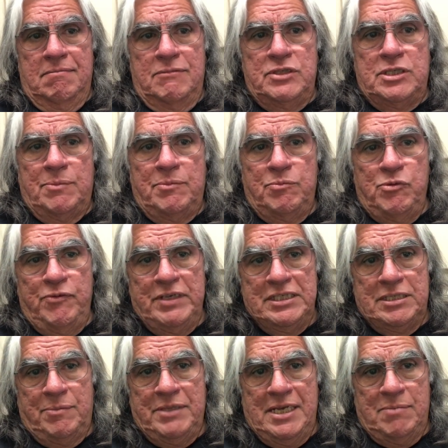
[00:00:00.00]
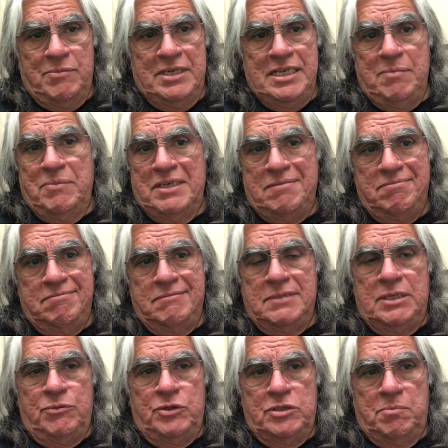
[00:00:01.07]
some moving some of that money, but
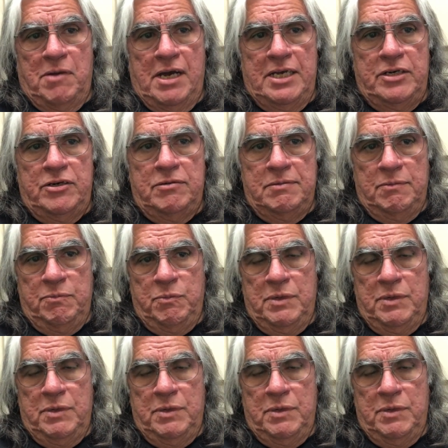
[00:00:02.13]
it was minor.